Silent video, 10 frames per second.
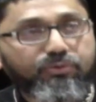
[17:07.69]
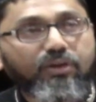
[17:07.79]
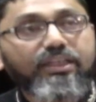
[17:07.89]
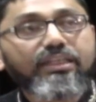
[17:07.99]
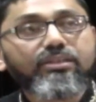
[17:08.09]

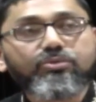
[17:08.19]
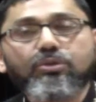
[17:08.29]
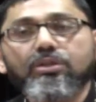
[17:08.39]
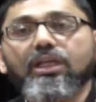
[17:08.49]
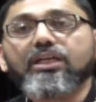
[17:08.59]
following
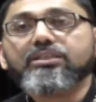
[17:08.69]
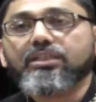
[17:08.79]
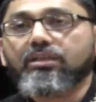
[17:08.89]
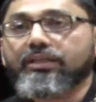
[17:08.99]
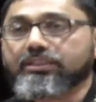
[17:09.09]
Rasulullah
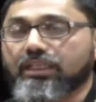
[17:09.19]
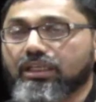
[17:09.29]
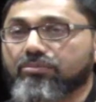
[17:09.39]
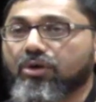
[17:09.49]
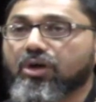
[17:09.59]
sallallahu alayhi
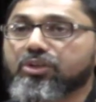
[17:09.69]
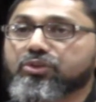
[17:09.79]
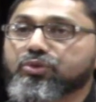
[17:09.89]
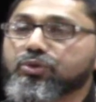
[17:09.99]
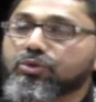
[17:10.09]
wasallam or
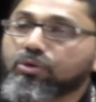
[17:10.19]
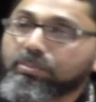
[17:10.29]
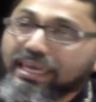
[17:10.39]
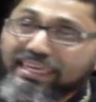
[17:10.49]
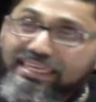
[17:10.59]
to
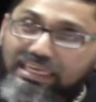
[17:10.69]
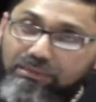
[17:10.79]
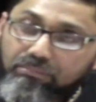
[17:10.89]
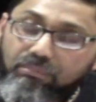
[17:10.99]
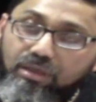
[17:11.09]
obey
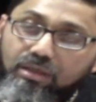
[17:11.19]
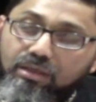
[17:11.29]
him,